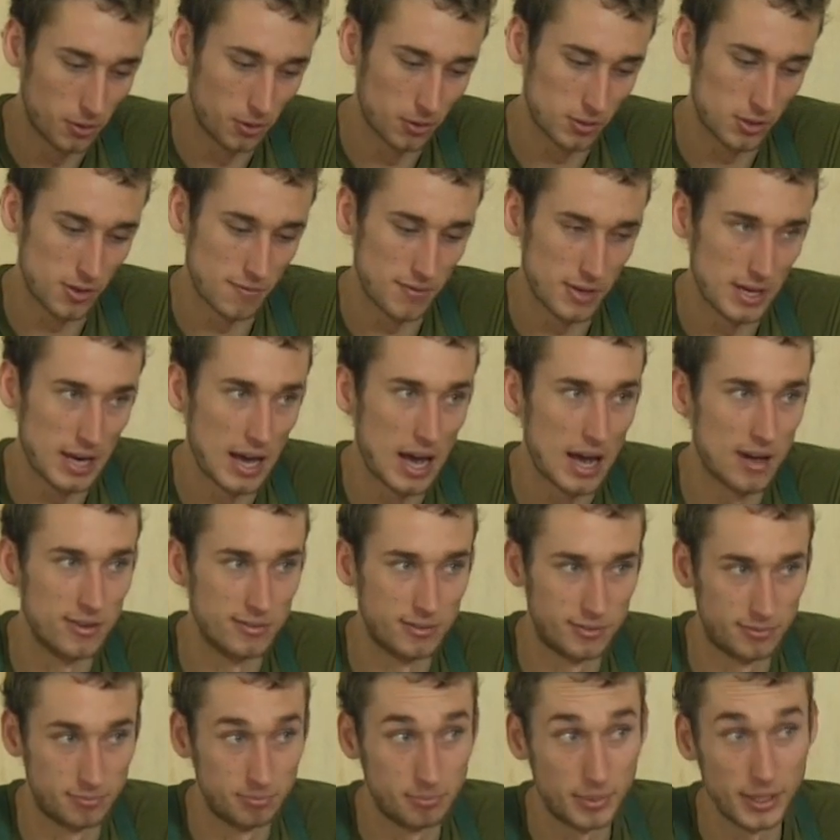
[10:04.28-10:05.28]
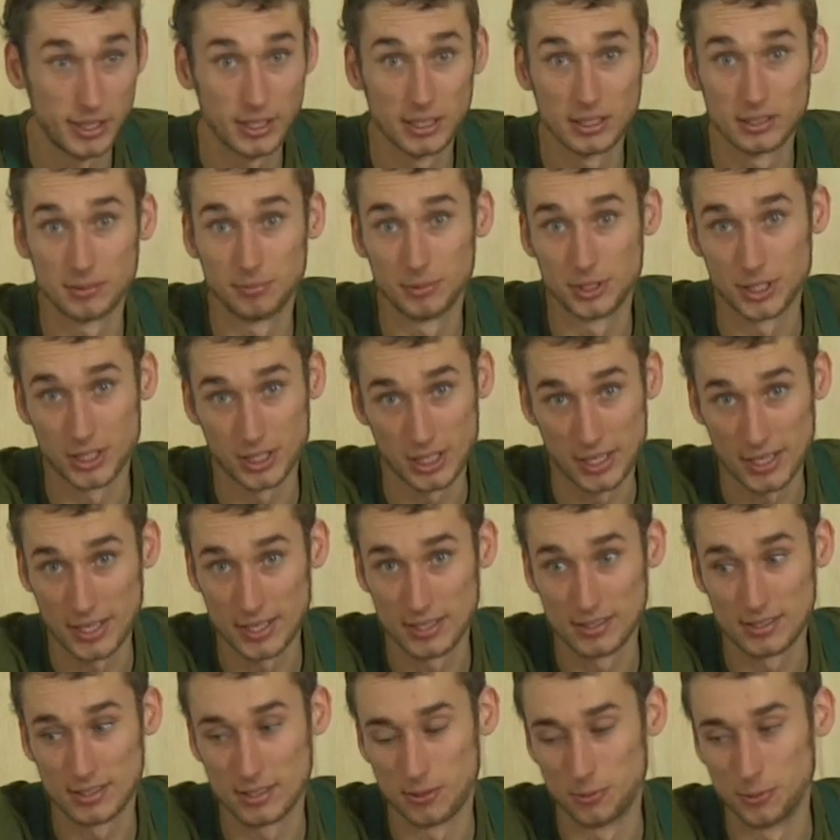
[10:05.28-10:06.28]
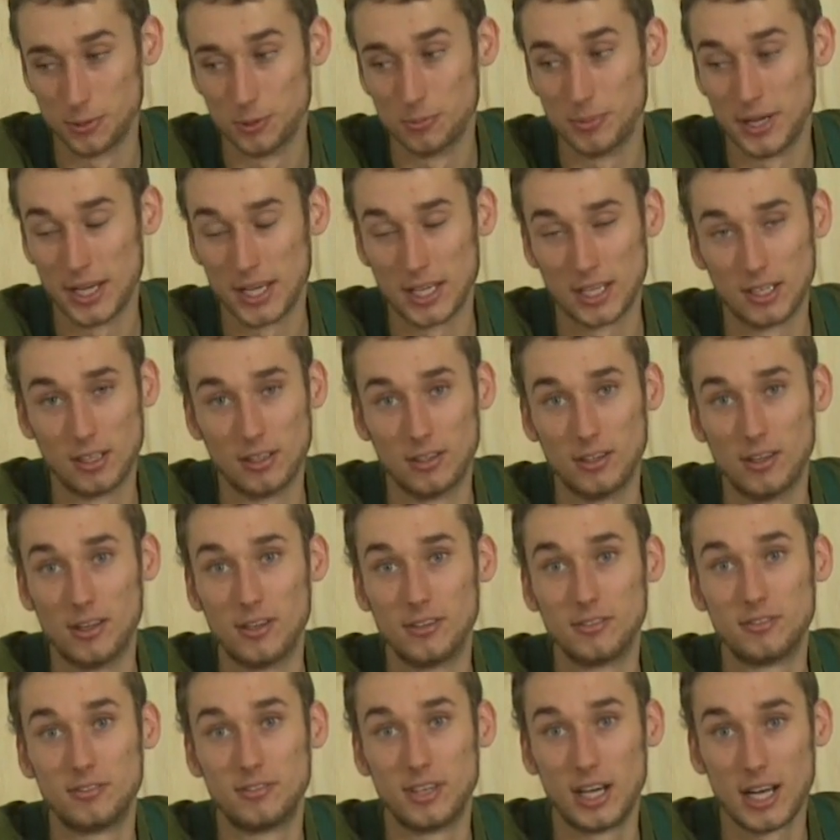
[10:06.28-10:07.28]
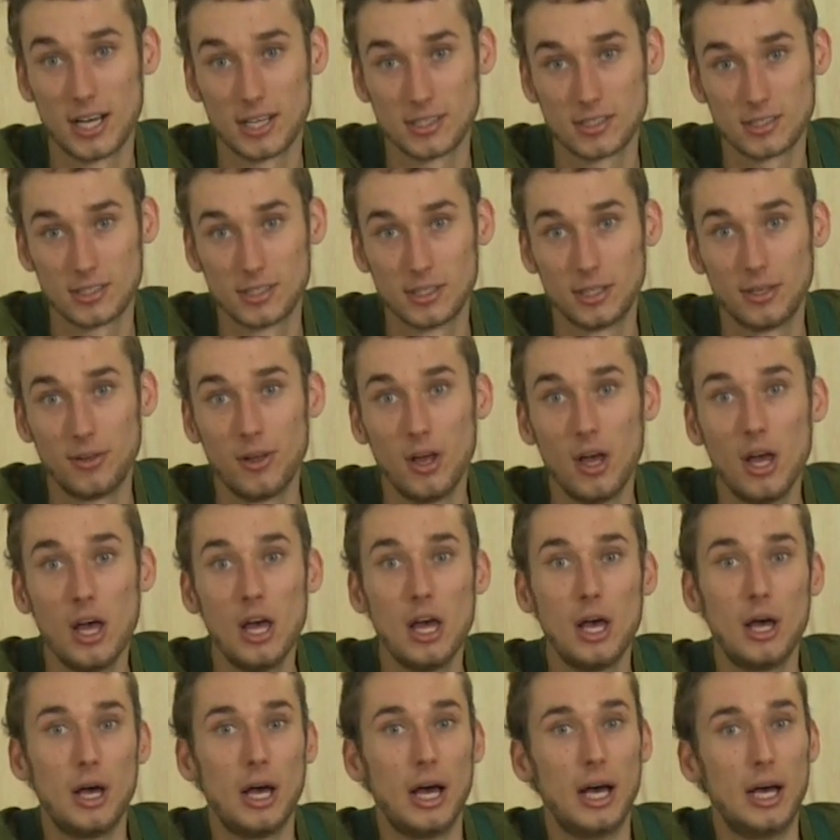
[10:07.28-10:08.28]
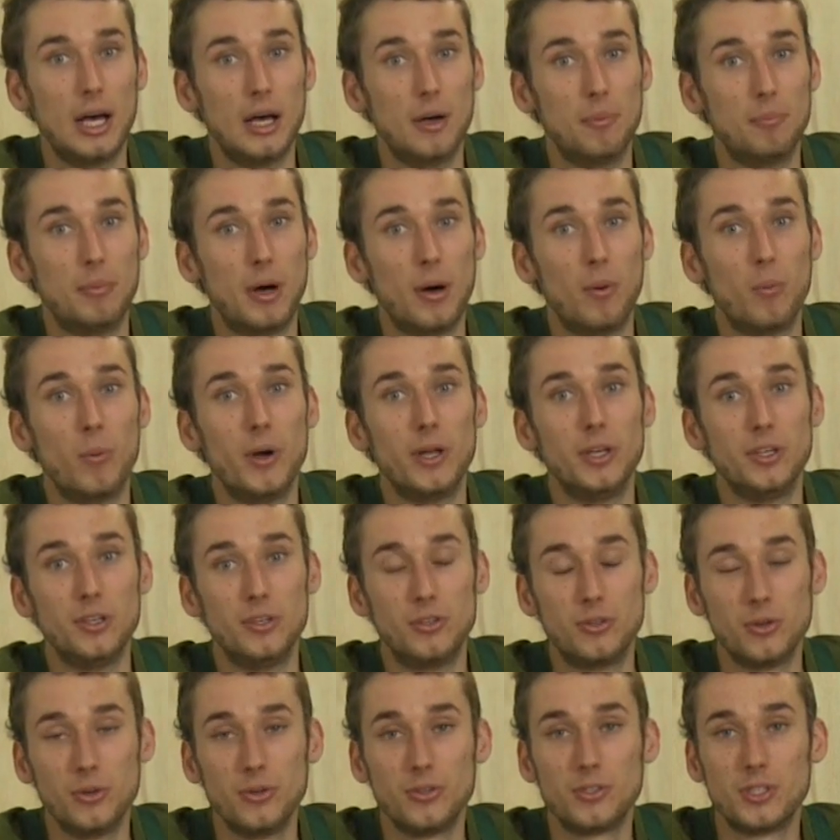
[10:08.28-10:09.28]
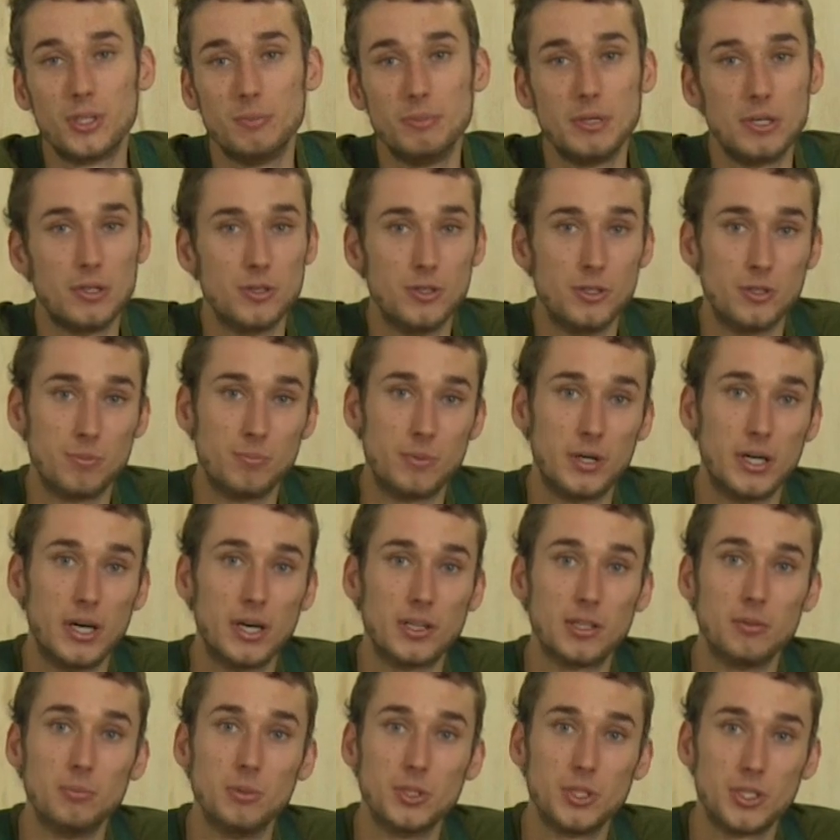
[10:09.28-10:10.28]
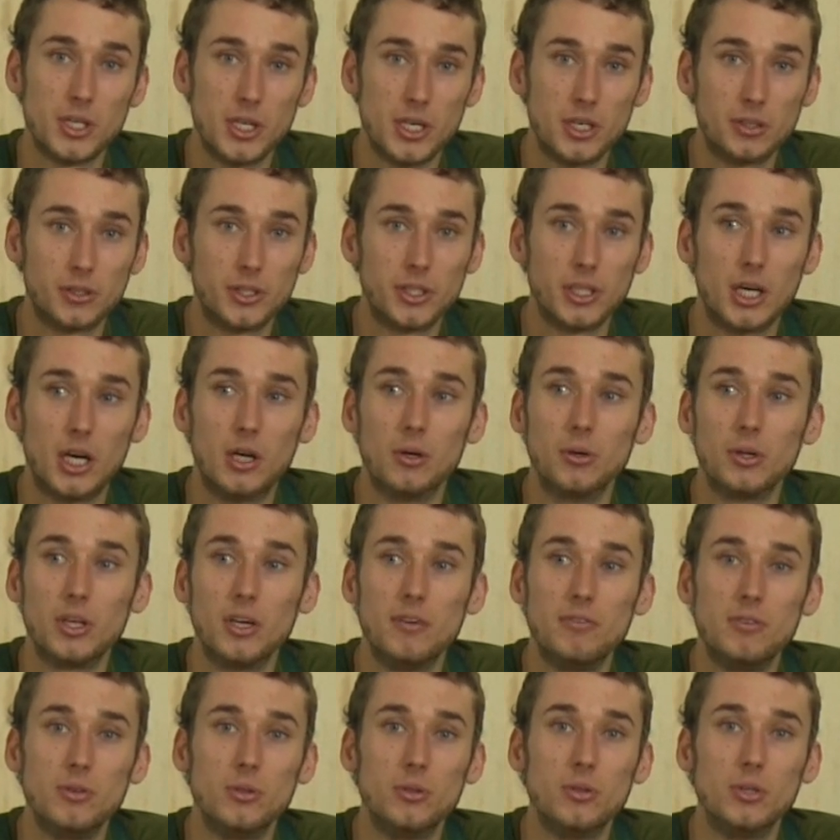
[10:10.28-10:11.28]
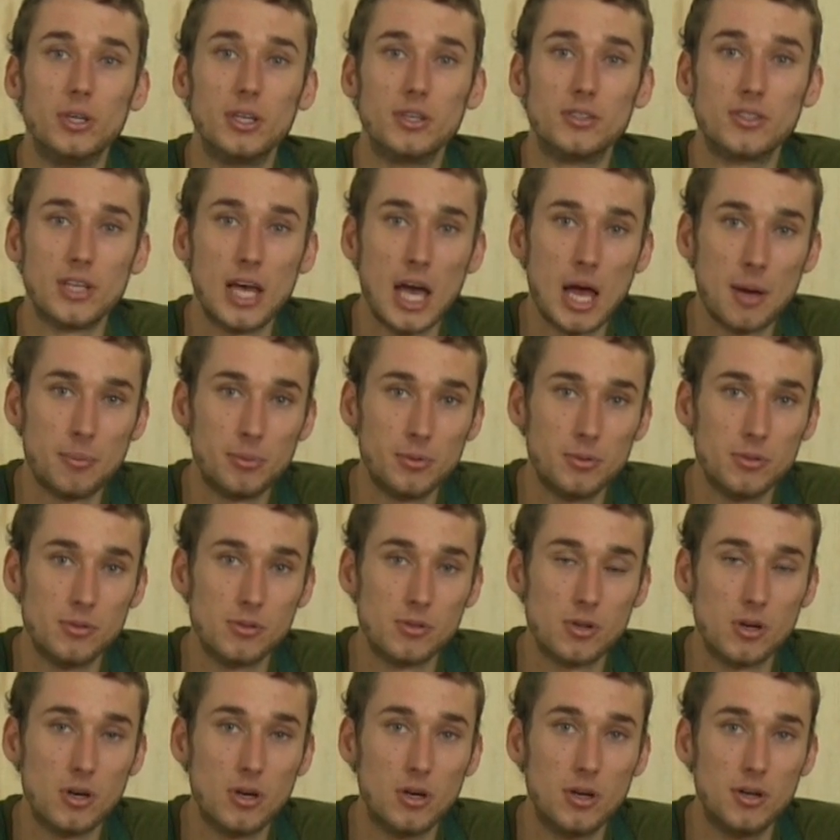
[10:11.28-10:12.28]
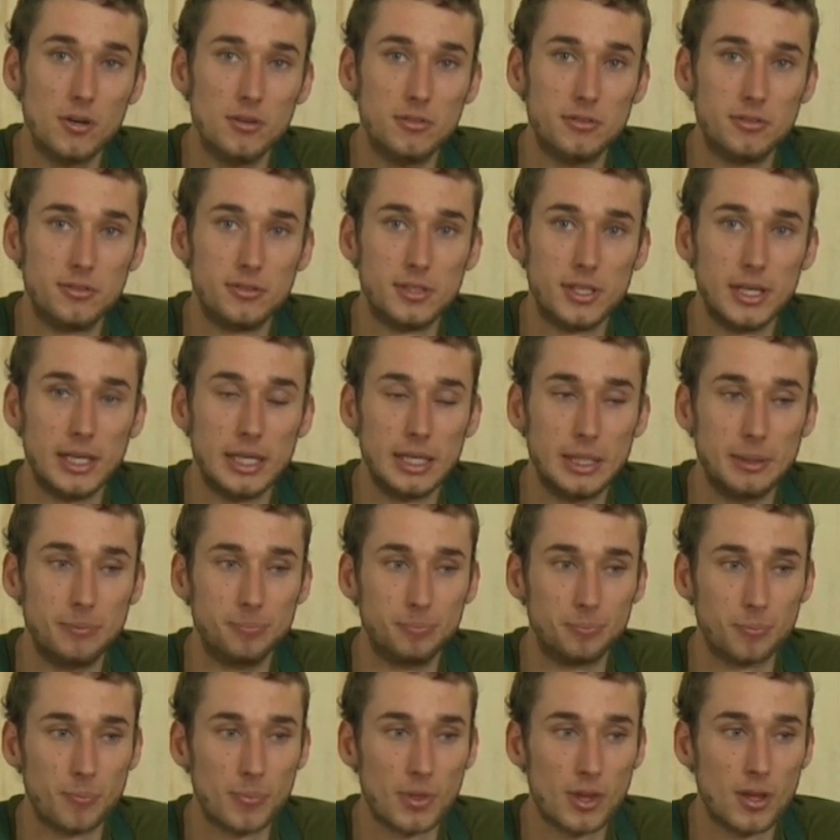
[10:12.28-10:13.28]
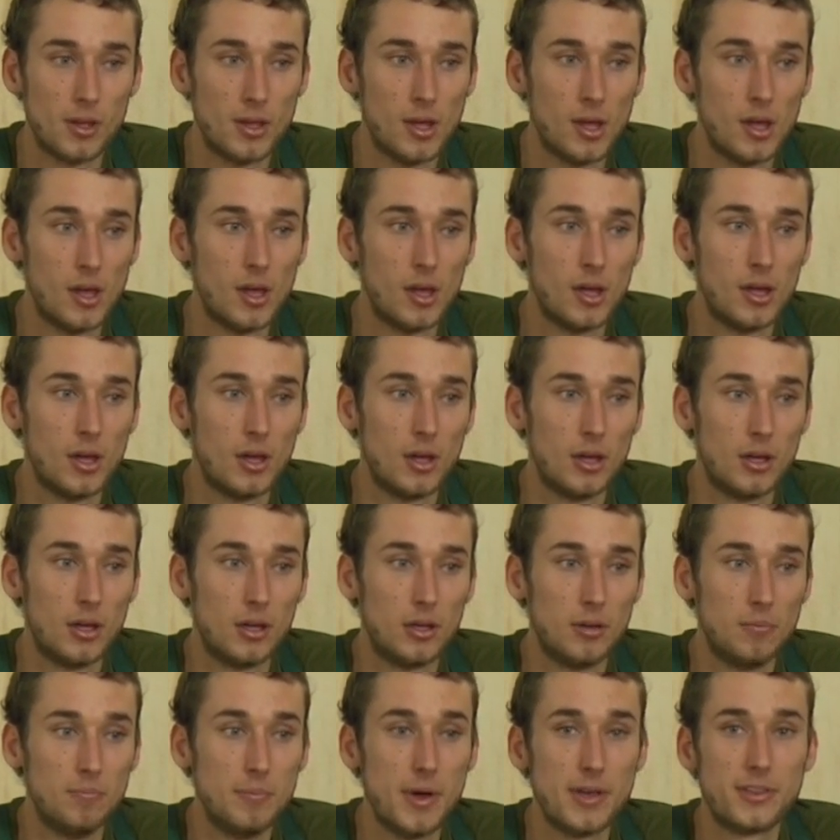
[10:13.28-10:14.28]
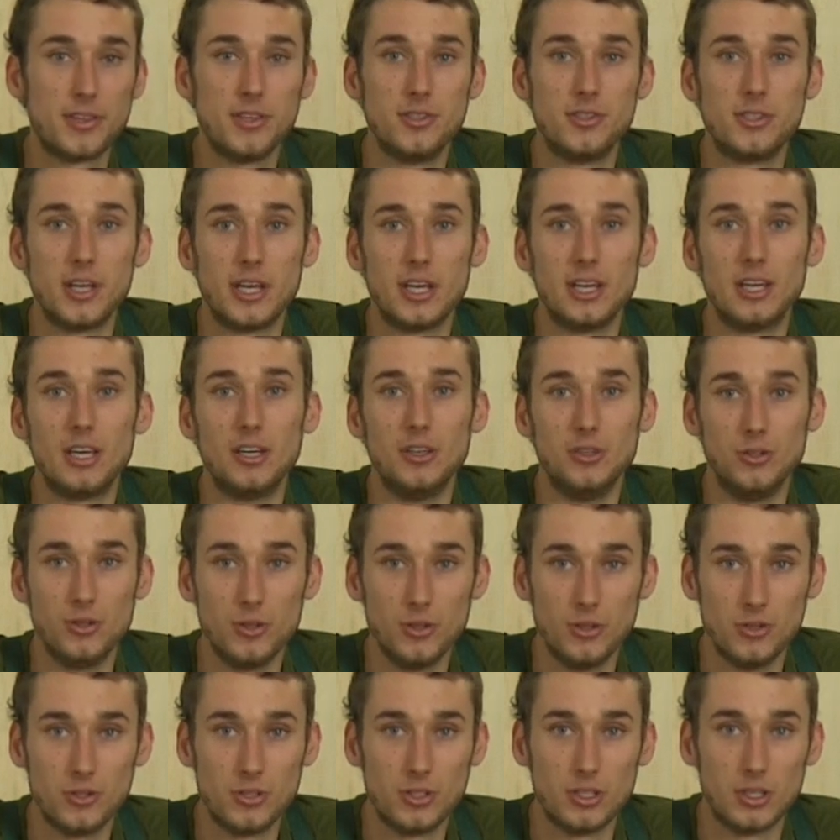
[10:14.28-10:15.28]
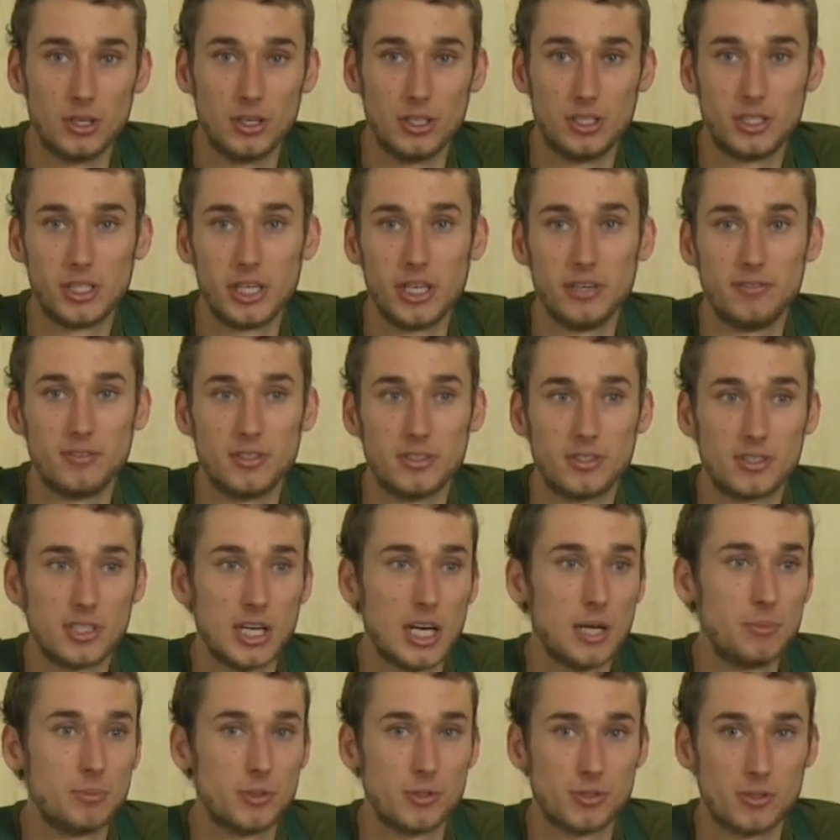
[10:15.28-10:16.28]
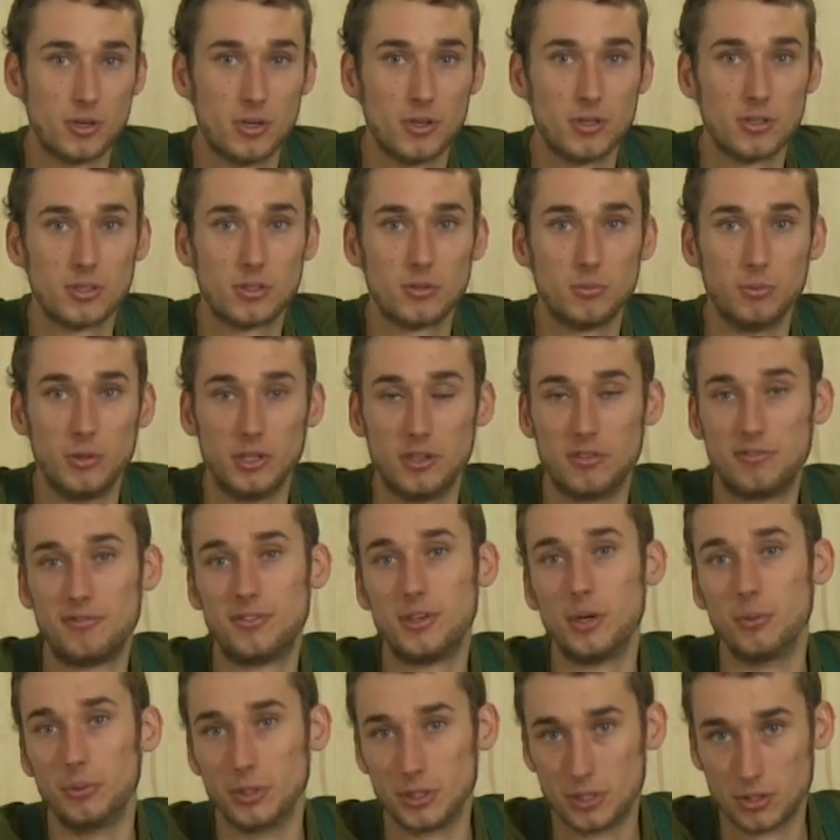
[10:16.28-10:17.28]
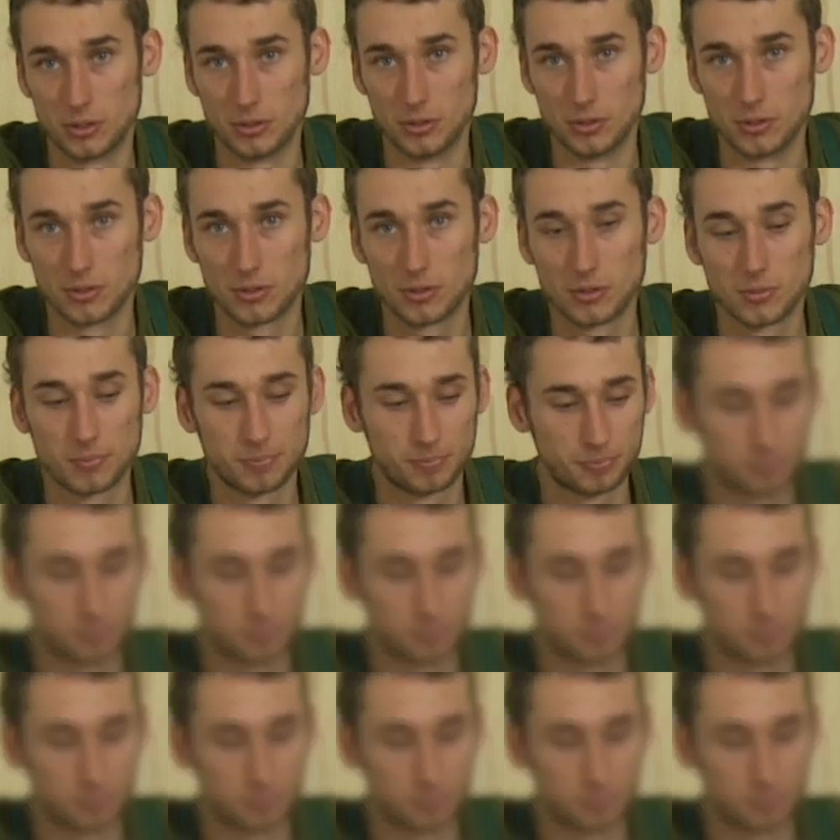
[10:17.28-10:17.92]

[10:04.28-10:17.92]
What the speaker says: course, if you have bigger machines, it will make it a lot faster, but when you do see me use my other machinery, I'll give you examples of methods that you can use to achieve the same results with fewer tools.